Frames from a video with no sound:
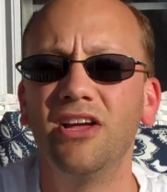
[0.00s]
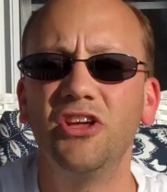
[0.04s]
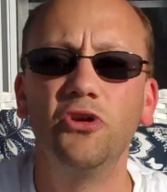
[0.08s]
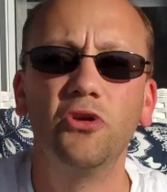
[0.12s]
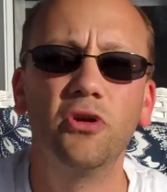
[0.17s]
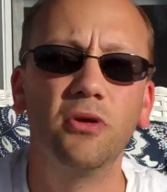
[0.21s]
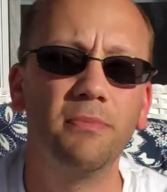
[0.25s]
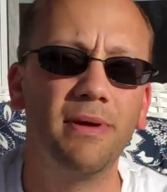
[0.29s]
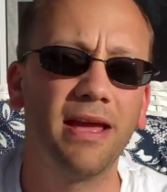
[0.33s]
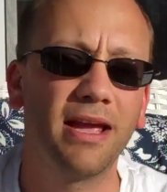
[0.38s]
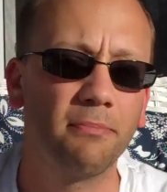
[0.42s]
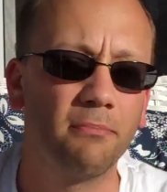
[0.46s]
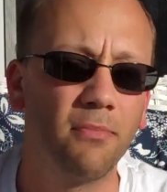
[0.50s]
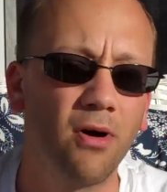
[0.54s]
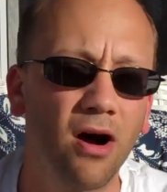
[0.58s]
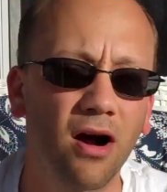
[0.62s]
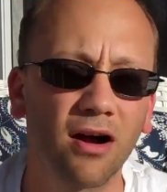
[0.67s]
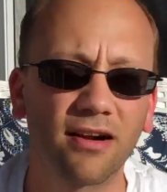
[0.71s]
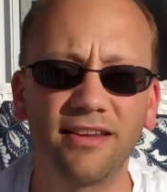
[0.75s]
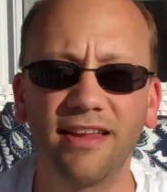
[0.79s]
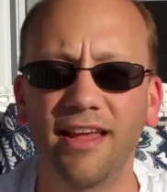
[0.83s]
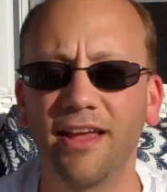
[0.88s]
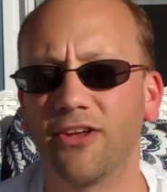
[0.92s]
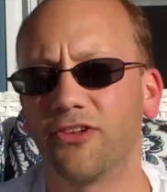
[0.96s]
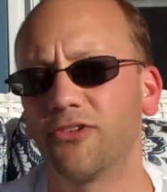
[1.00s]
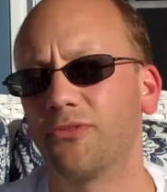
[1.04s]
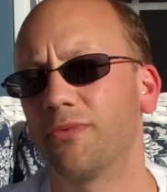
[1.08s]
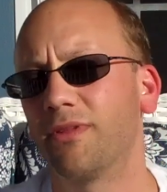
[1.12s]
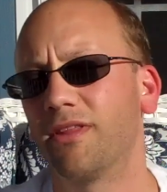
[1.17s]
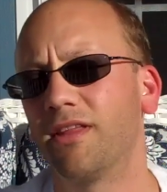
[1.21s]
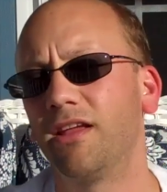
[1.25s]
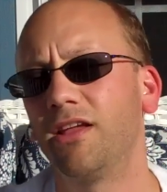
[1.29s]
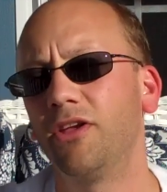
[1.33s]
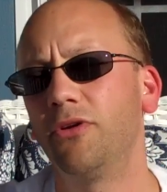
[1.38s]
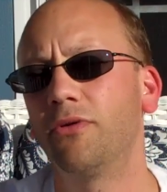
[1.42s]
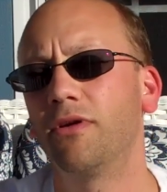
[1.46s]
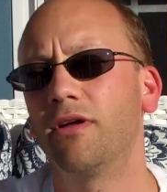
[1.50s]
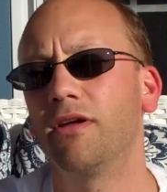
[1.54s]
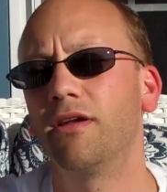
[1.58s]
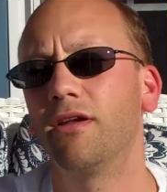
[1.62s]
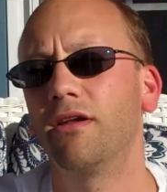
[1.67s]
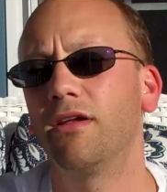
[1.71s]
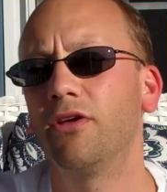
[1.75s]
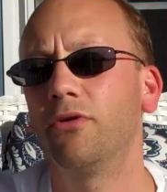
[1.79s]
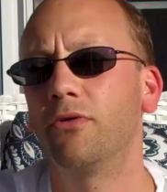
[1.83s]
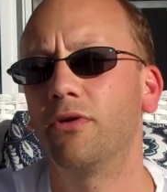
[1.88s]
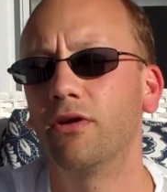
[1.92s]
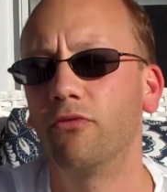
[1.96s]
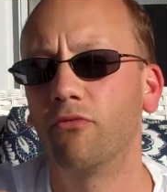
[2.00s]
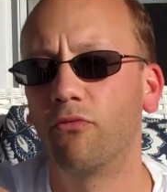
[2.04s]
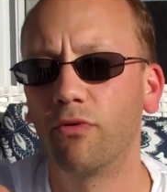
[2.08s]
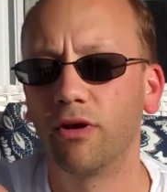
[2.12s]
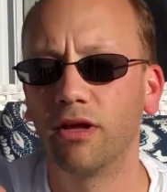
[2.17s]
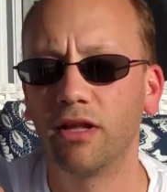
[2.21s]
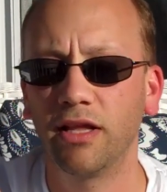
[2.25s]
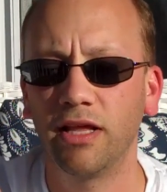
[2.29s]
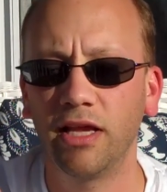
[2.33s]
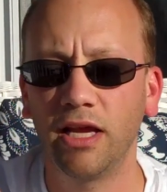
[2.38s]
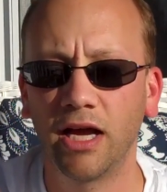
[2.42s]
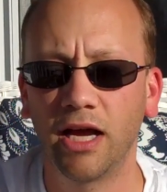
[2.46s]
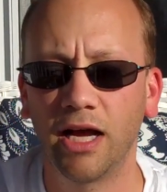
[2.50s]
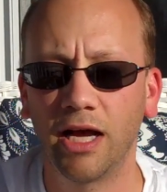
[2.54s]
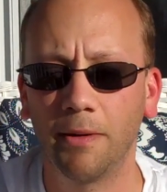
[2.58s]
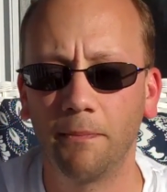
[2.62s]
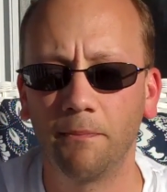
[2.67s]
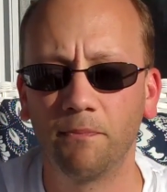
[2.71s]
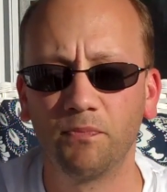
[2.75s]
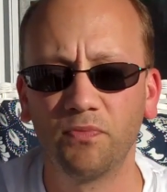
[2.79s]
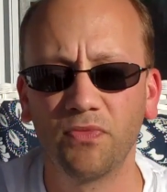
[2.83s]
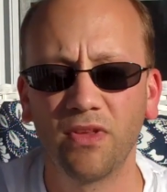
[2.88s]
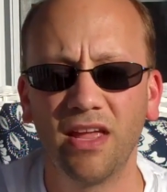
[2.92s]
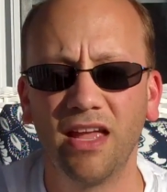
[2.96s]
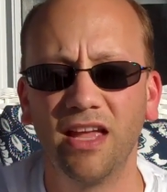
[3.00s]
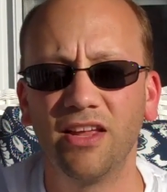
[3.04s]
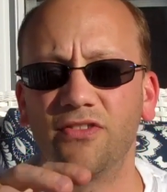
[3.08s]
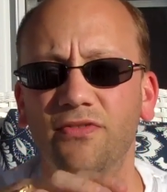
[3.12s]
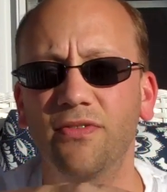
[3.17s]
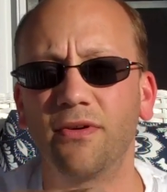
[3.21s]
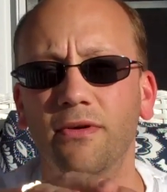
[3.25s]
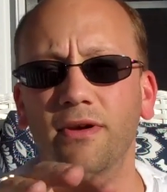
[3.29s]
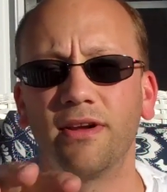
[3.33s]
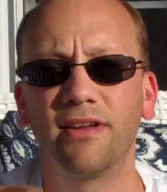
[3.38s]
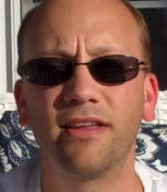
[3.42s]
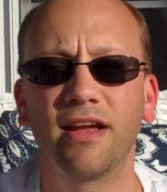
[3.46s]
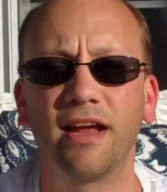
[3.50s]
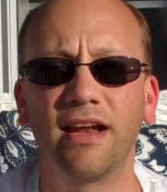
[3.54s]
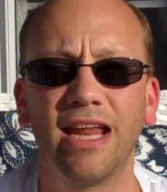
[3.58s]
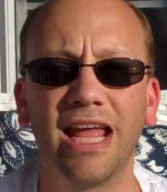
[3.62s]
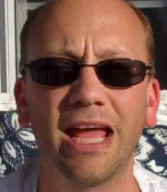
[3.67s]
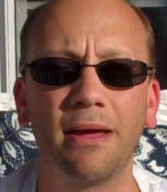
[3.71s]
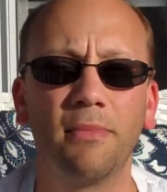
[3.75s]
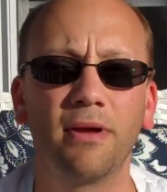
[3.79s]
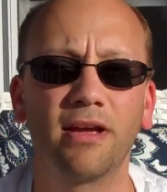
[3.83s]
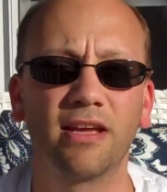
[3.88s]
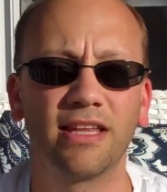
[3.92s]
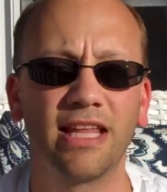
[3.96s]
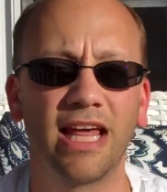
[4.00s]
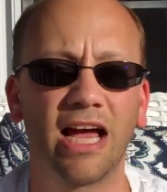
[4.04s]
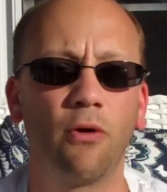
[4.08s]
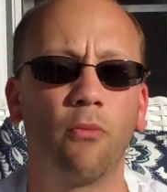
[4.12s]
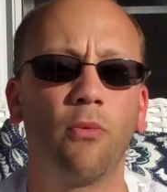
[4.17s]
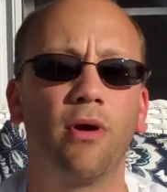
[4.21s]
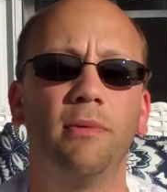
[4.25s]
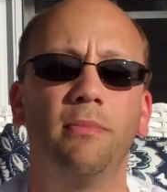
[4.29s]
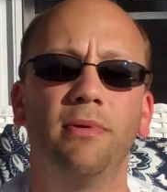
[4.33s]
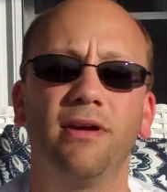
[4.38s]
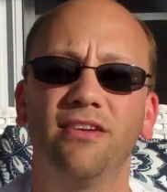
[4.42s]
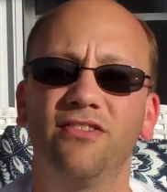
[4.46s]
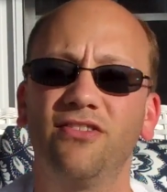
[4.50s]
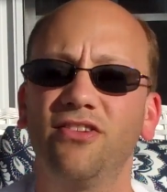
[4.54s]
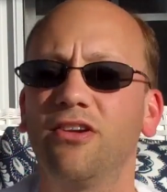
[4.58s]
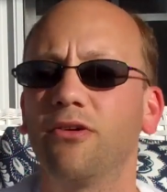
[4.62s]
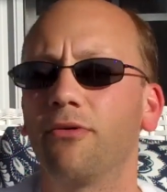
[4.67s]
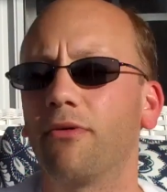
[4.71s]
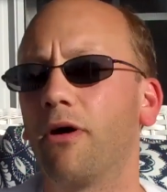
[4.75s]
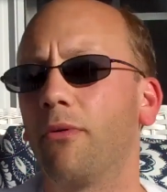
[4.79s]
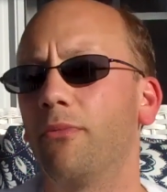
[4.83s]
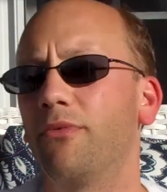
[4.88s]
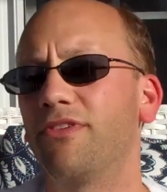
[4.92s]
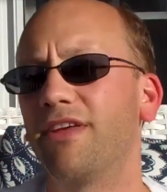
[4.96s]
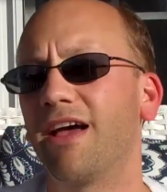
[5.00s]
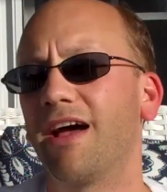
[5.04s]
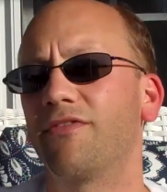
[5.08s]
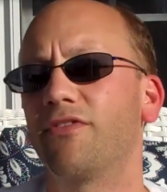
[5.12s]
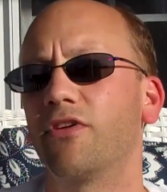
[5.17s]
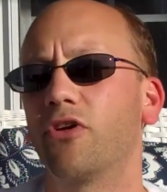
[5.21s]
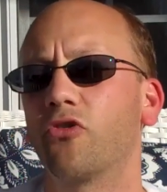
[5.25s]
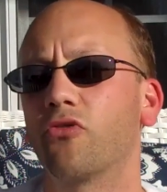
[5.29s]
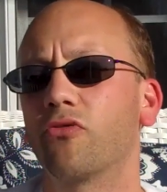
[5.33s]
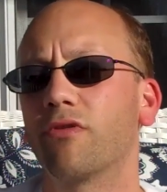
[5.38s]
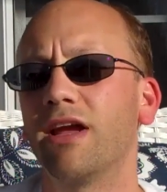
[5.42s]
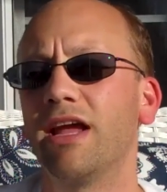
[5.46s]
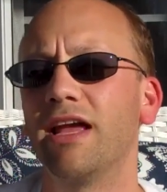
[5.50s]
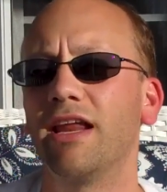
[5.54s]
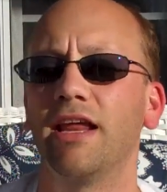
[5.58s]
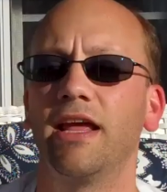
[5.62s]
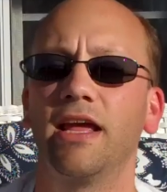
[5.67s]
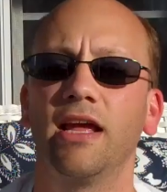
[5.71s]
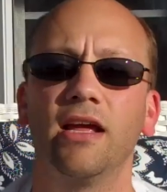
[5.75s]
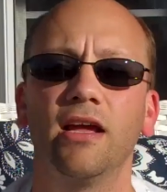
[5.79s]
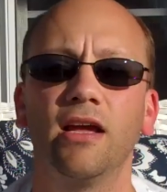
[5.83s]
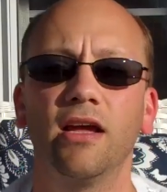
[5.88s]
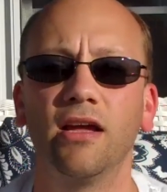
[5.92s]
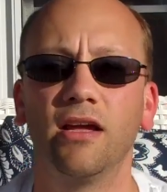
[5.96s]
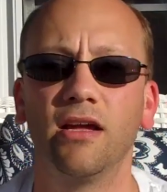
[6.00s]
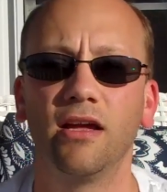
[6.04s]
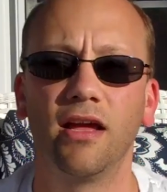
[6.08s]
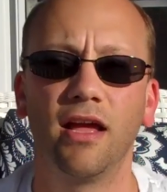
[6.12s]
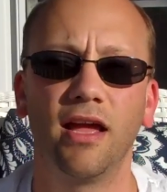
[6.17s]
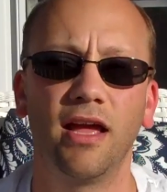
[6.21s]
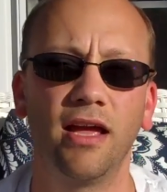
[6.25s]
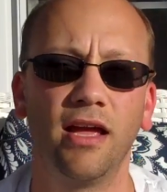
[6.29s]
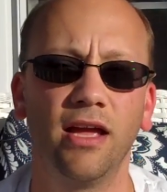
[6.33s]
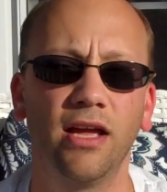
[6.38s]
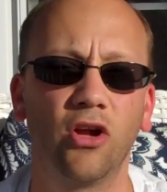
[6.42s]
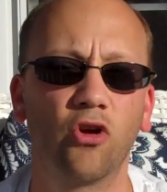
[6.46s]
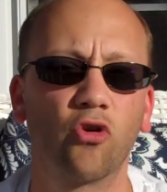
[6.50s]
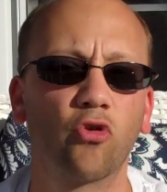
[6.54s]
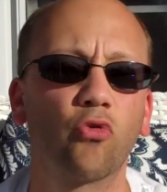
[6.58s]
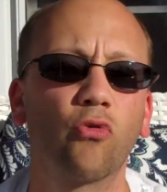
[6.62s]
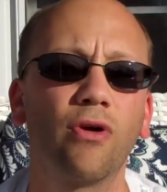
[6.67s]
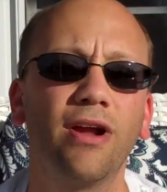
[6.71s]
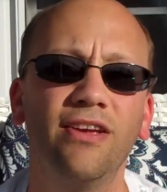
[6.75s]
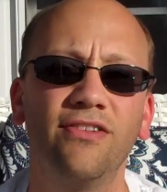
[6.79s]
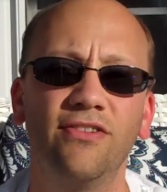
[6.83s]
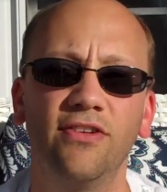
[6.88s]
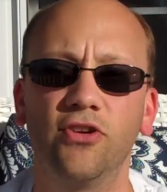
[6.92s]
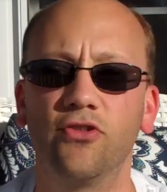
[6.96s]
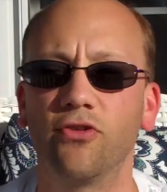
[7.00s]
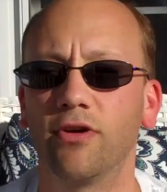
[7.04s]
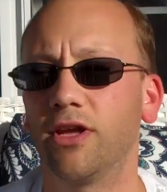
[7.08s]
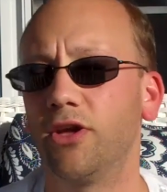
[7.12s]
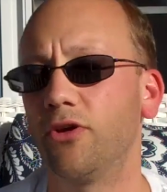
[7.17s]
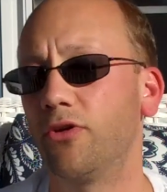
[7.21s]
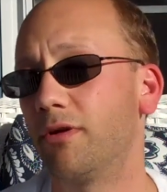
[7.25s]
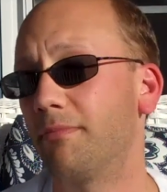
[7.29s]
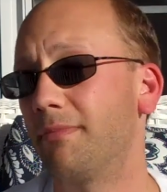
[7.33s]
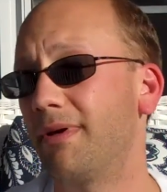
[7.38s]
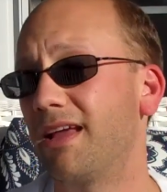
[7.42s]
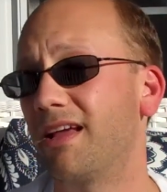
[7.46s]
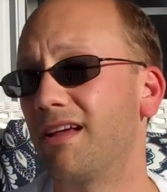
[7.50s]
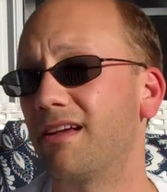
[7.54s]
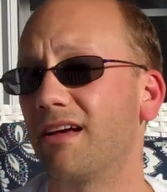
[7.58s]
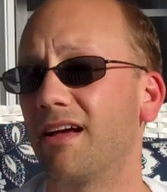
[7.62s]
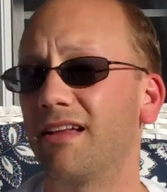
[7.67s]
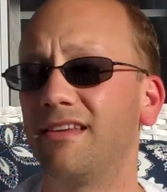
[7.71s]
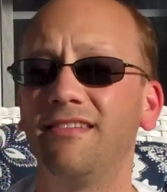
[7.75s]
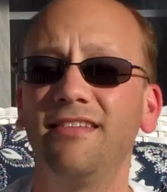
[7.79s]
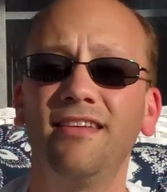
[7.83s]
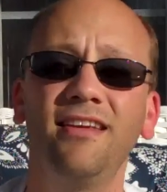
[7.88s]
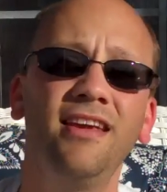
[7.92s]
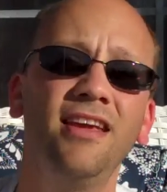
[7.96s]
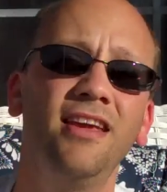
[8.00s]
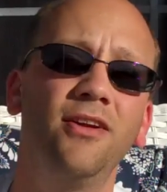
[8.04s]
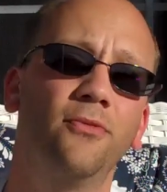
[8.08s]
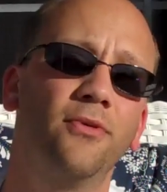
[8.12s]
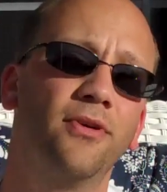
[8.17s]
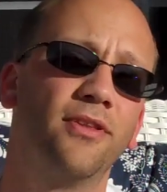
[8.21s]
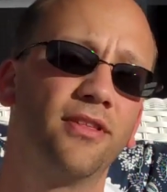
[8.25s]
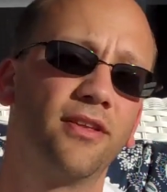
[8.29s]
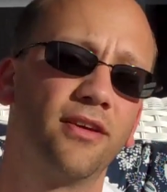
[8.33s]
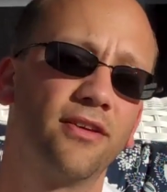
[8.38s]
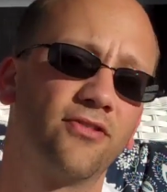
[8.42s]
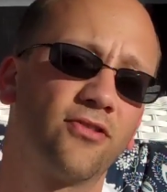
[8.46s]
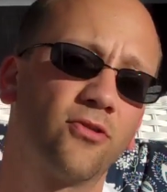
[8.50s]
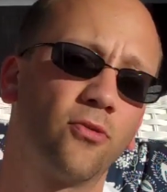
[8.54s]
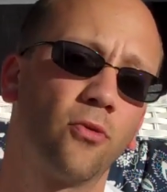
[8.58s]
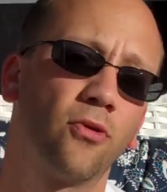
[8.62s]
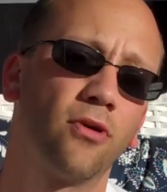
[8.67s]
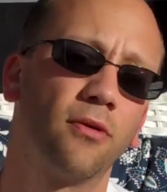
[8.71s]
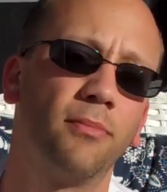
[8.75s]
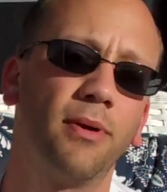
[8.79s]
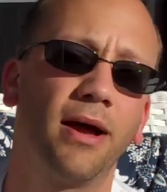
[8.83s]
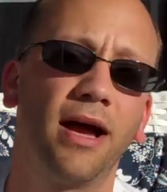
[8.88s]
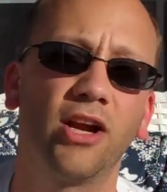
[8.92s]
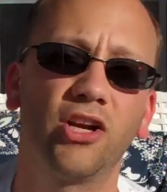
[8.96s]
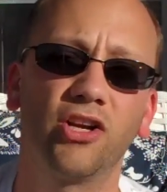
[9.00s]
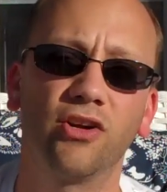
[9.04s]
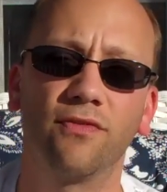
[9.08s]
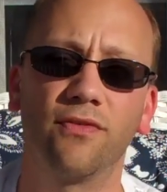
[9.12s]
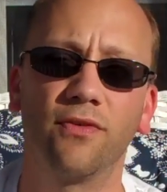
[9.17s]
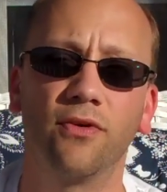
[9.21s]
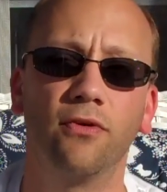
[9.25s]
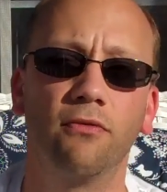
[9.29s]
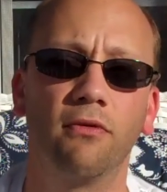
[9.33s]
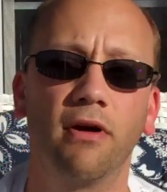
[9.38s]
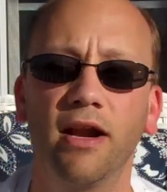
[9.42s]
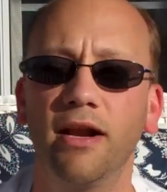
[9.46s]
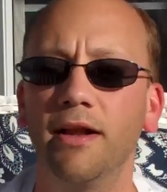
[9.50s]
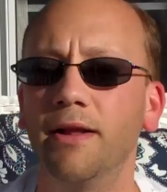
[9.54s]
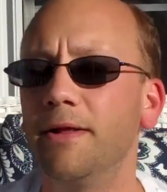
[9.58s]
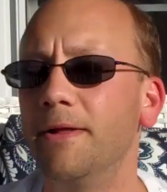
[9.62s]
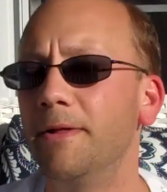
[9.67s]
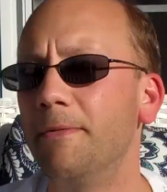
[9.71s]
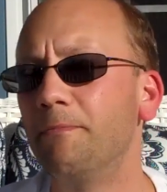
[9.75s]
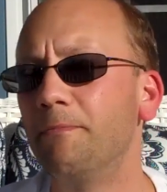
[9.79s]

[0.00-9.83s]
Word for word: You can make mocktails with it. You can really, it's very dynamic in that way, because you don't always have to create a crazy drink. You can make a tea with a squirt of passion fruit, right?